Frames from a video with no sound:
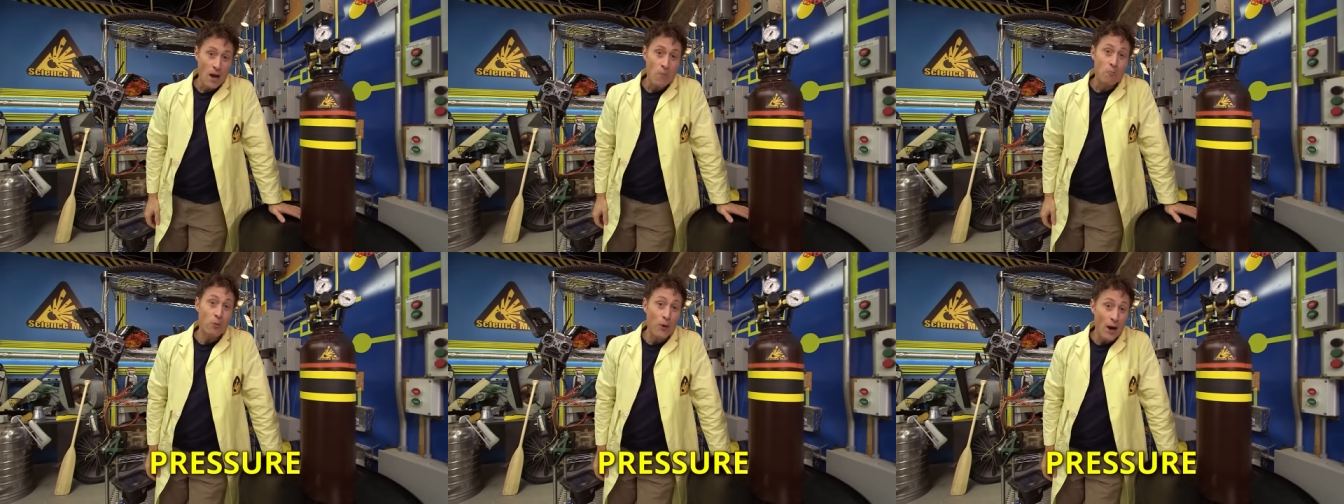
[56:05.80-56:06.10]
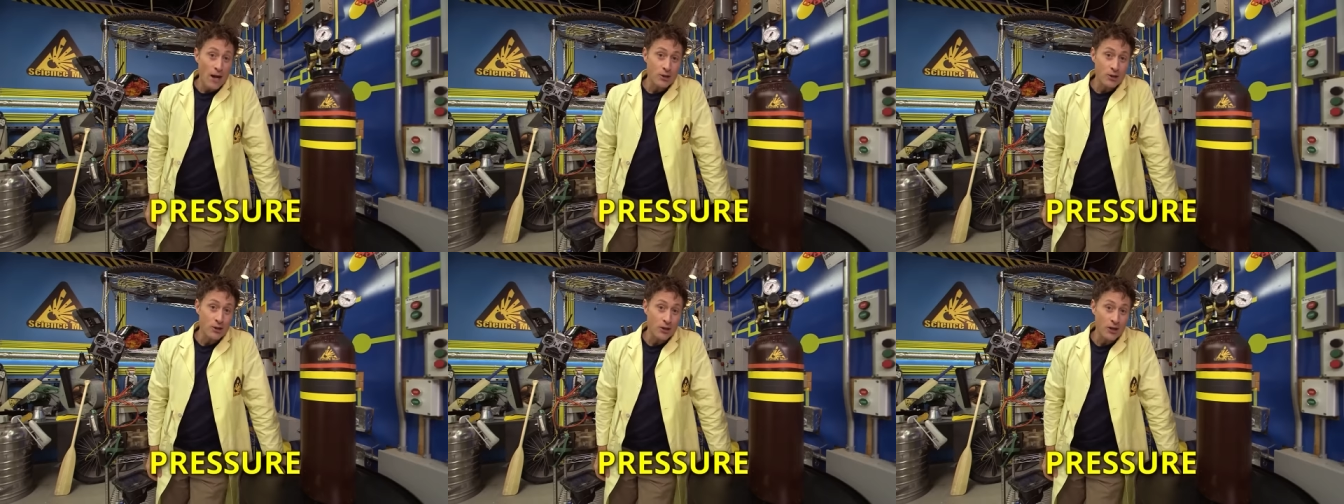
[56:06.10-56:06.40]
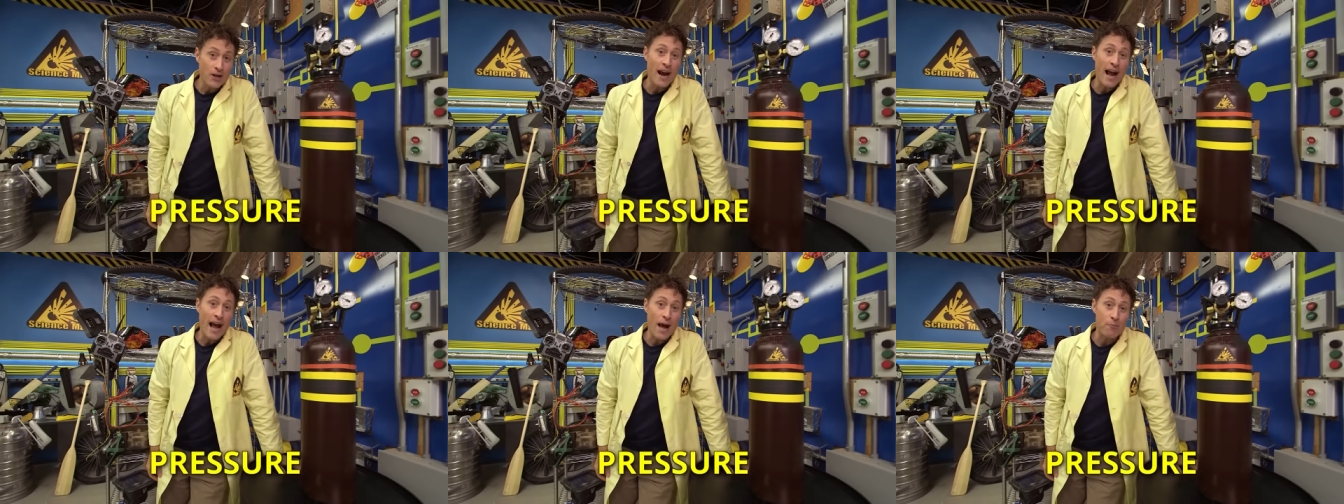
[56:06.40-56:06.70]

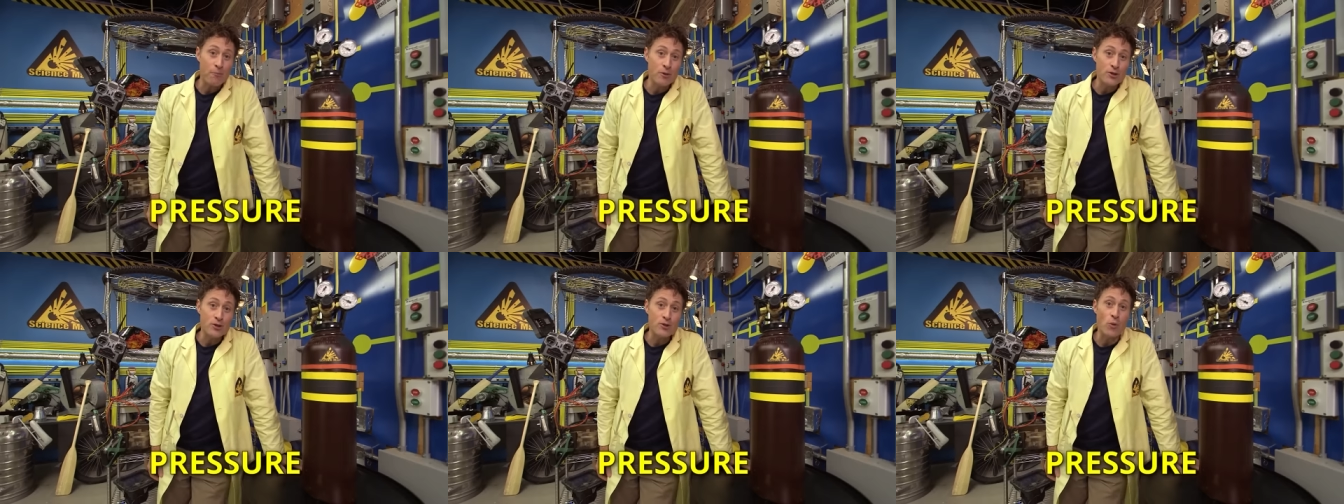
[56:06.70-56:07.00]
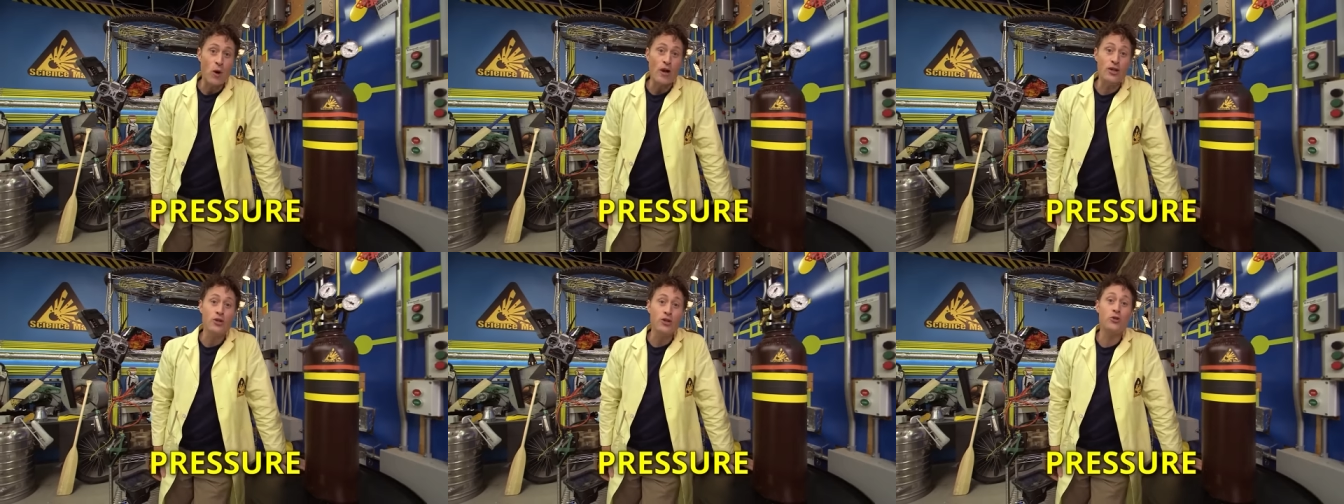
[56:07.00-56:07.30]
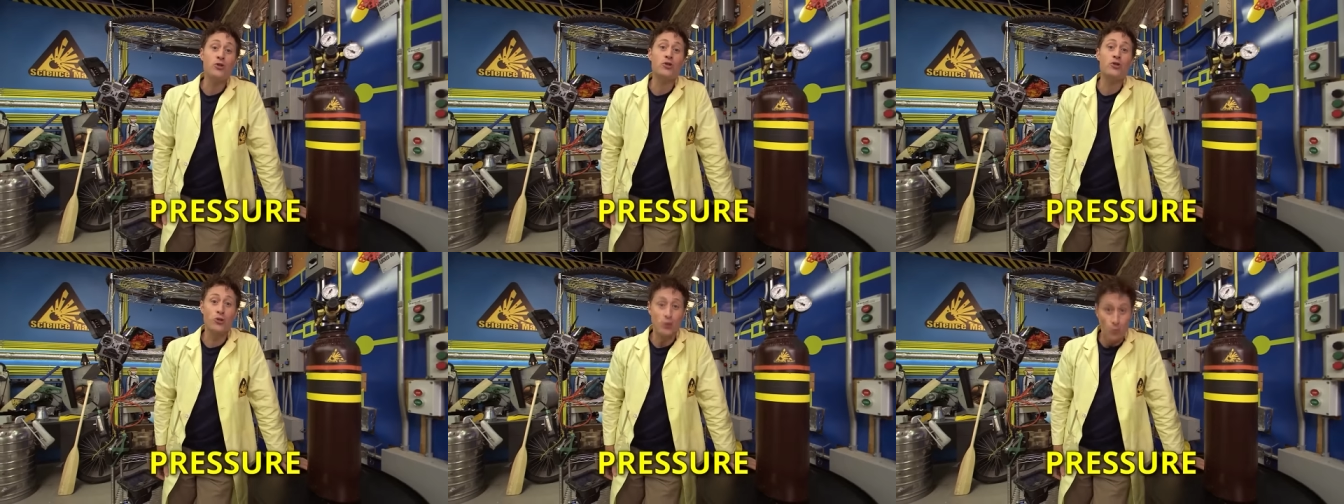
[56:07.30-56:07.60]
Pressure happens when
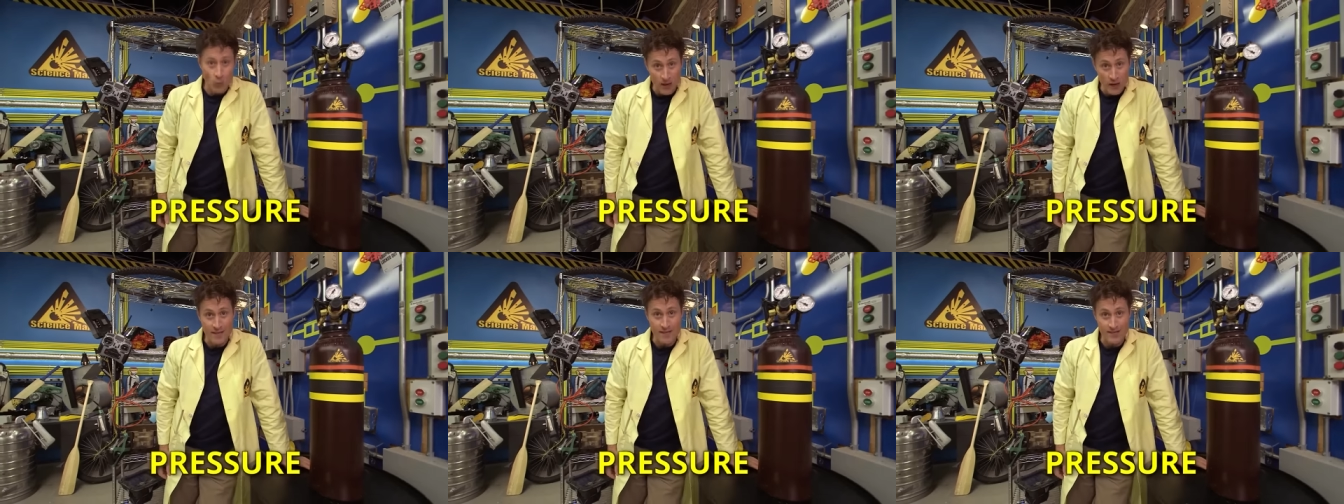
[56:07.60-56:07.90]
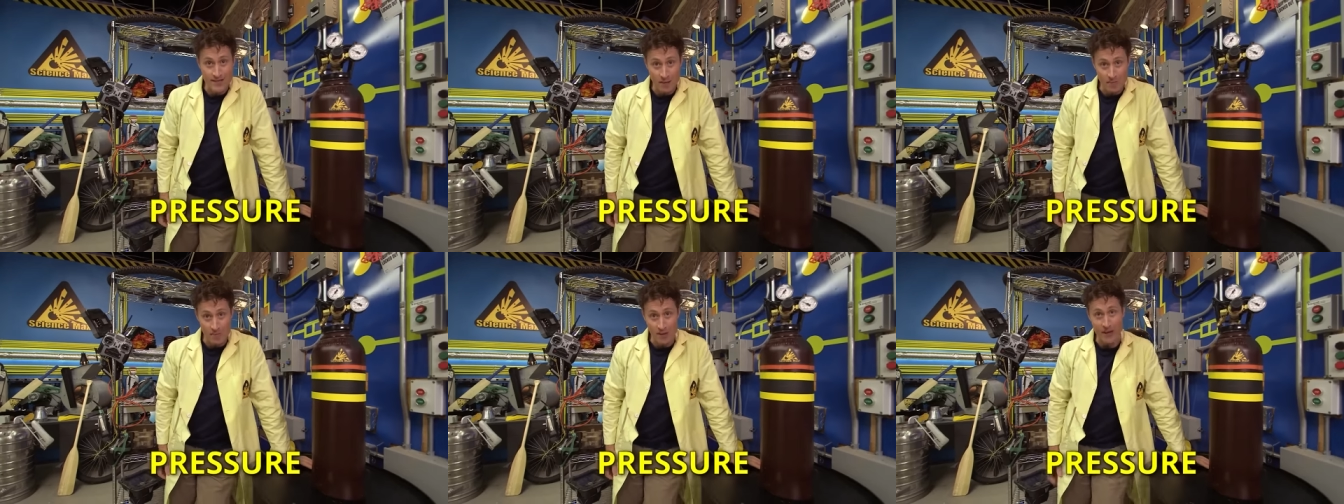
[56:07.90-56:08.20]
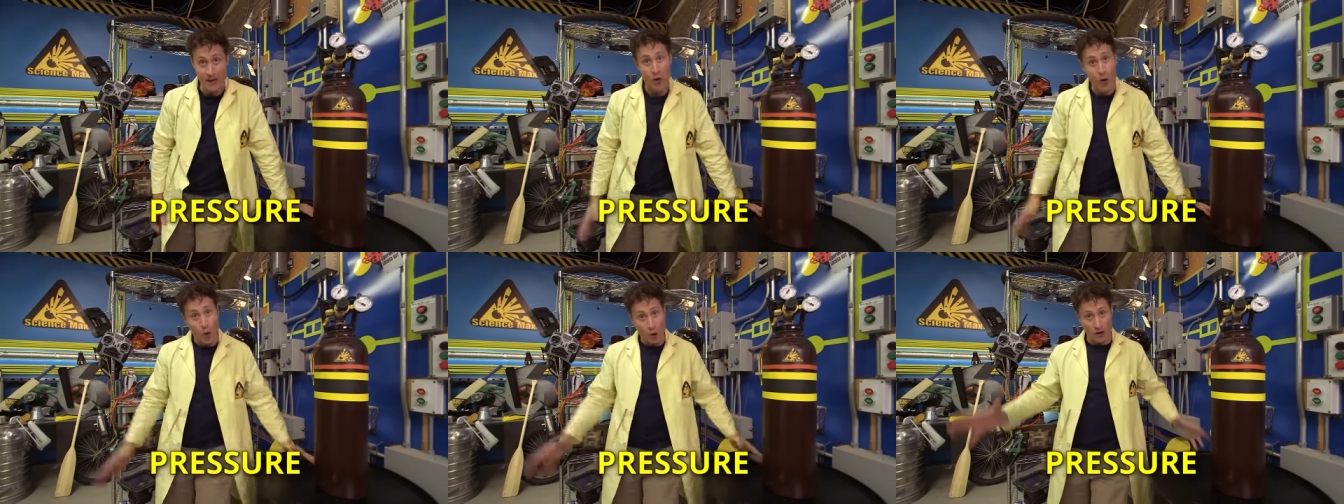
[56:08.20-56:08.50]
you squeeze
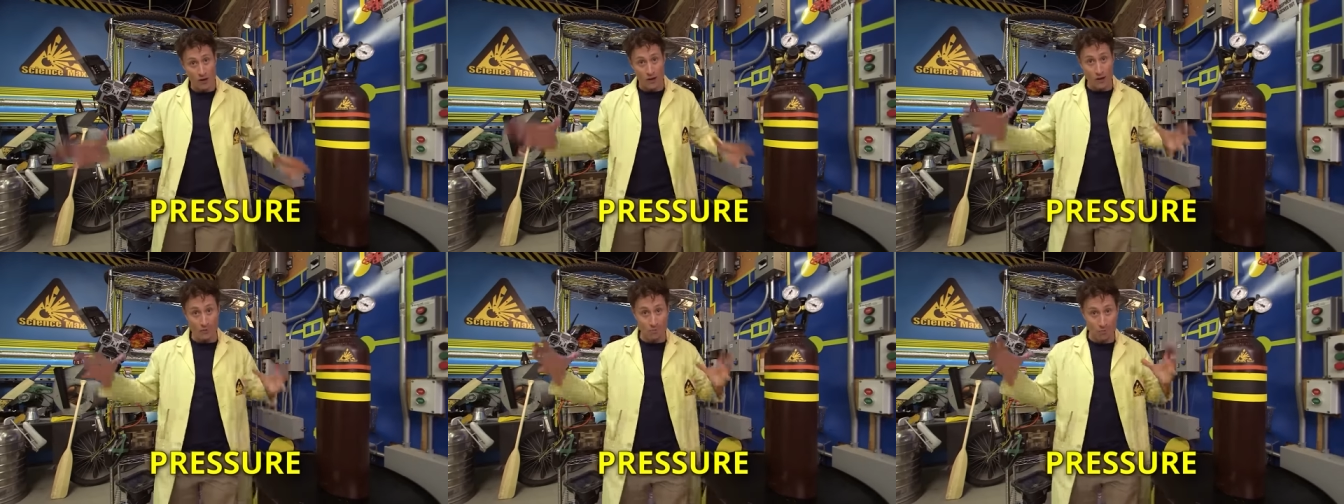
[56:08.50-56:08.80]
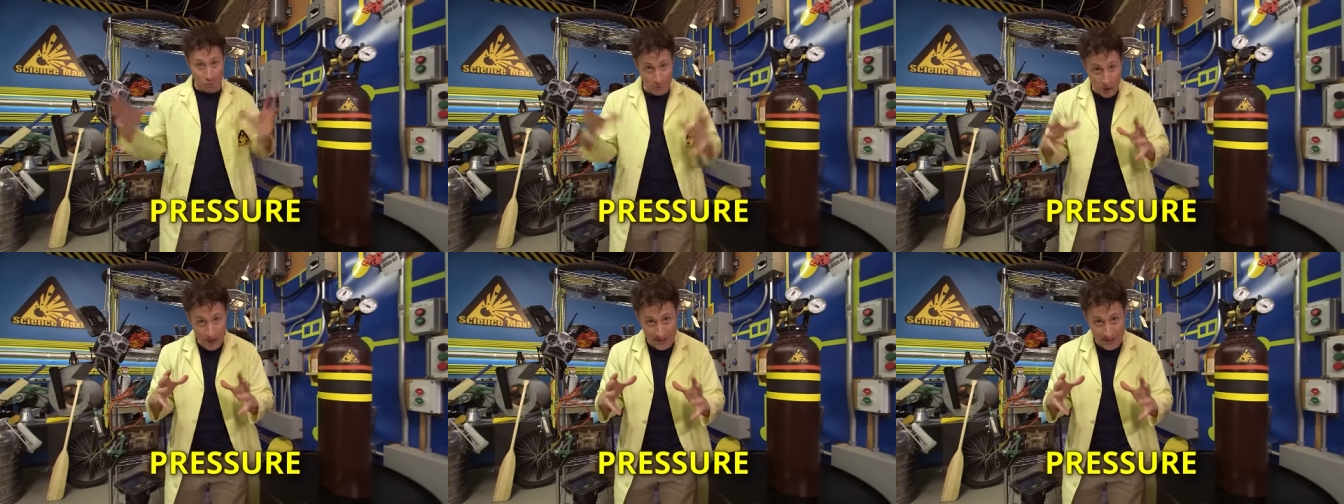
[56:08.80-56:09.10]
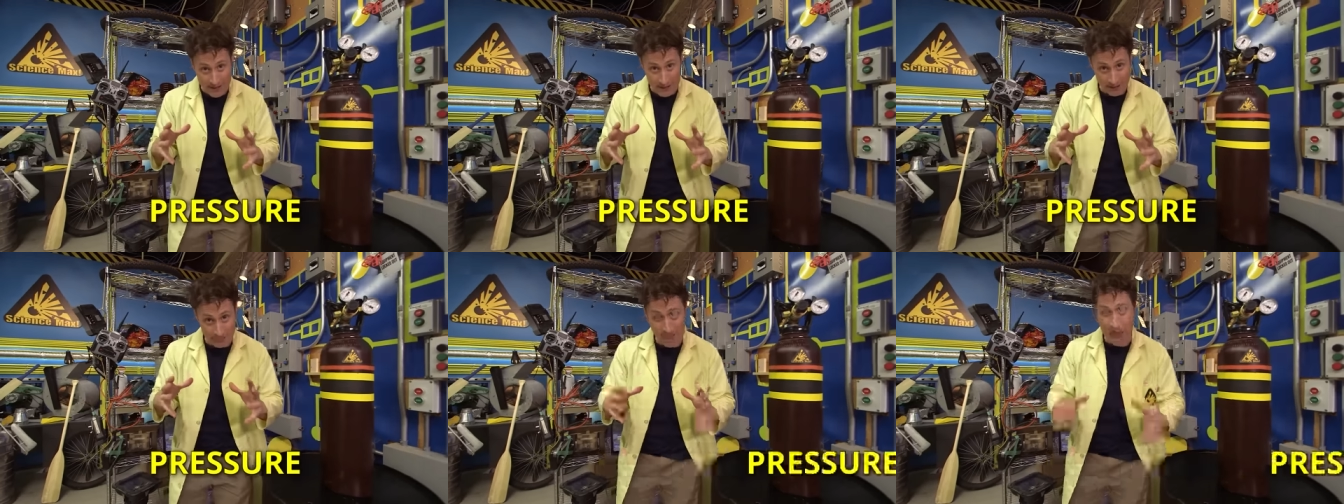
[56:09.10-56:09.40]
something or
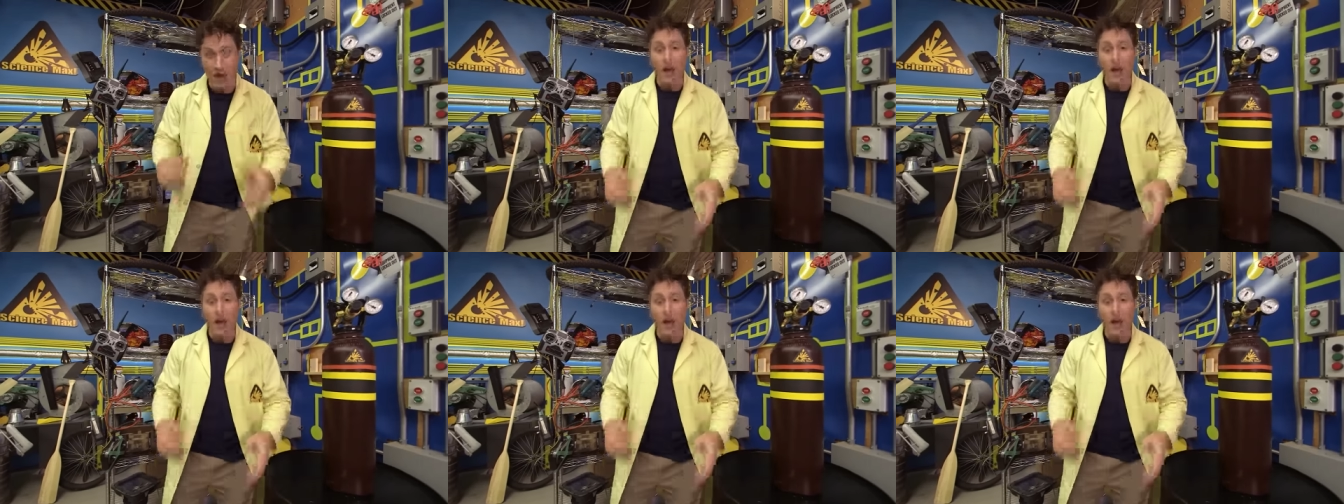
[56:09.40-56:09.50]
compress it.